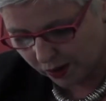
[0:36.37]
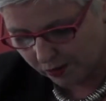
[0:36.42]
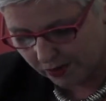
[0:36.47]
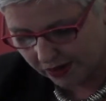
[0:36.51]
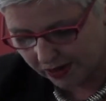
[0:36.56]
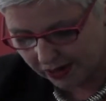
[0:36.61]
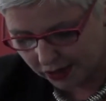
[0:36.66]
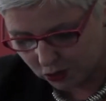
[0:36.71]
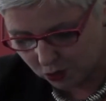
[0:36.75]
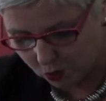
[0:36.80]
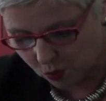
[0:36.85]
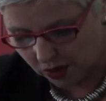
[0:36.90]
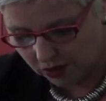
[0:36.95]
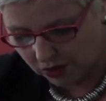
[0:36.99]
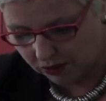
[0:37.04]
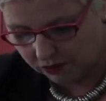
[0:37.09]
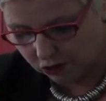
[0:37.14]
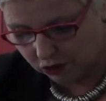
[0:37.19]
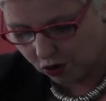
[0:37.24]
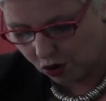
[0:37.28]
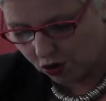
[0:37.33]
women is
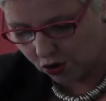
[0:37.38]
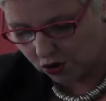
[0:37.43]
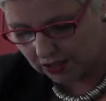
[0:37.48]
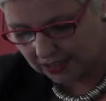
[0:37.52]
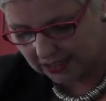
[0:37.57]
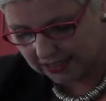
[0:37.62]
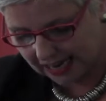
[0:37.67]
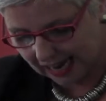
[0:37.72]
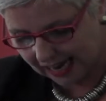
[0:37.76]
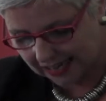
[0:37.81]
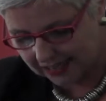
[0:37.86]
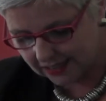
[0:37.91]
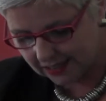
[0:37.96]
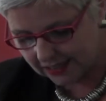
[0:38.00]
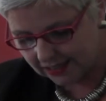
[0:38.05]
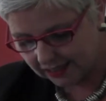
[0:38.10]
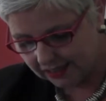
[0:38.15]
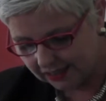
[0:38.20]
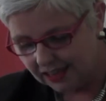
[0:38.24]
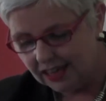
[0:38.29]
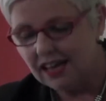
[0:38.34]
one of long
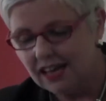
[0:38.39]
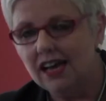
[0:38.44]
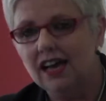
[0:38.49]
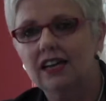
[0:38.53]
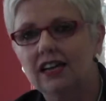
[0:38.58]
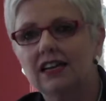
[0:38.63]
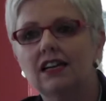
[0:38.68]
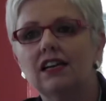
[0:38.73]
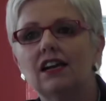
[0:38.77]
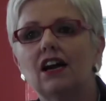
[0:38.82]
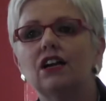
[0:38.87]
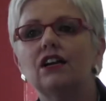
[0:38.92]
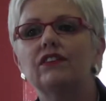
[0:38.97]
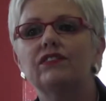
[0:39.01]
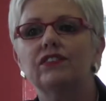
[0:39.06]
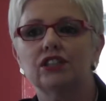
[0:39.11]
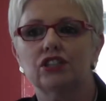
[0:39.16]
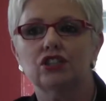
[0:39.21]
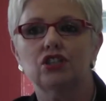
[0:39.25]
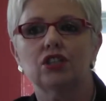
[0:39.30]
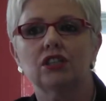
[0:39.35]
standing, and none
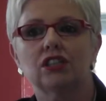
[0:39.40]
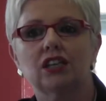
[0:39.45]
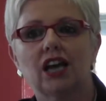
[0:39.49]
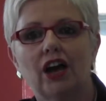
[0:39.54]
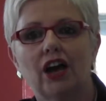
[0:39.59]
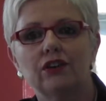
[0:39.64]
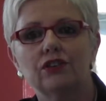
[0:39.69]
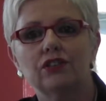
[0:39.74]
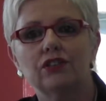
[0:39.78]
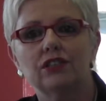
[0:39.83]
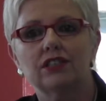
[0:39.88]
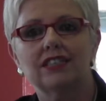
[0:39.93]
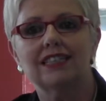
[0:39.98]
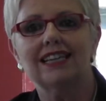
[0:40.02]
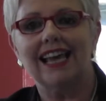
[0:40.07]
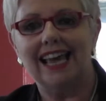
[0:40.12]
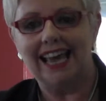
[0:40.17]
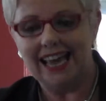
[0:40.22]
of us should countenance